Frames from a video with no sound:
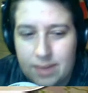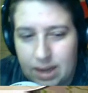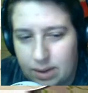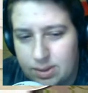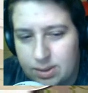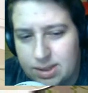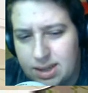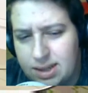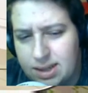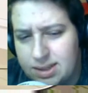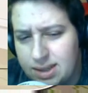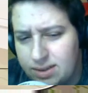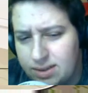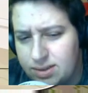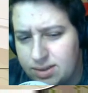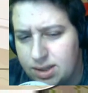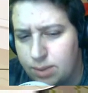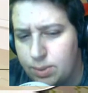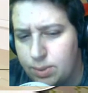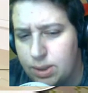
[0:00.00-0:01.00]
It was nice to have
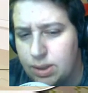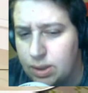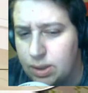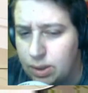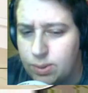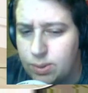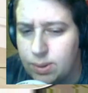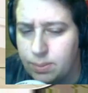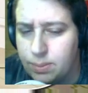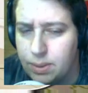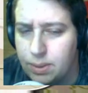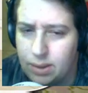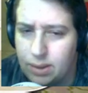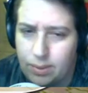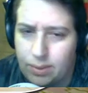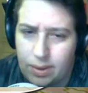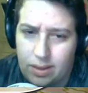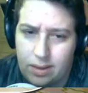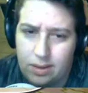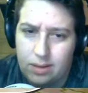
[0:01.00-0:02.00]
someone new to play
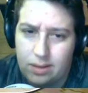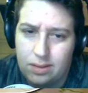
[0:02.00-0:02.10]
with.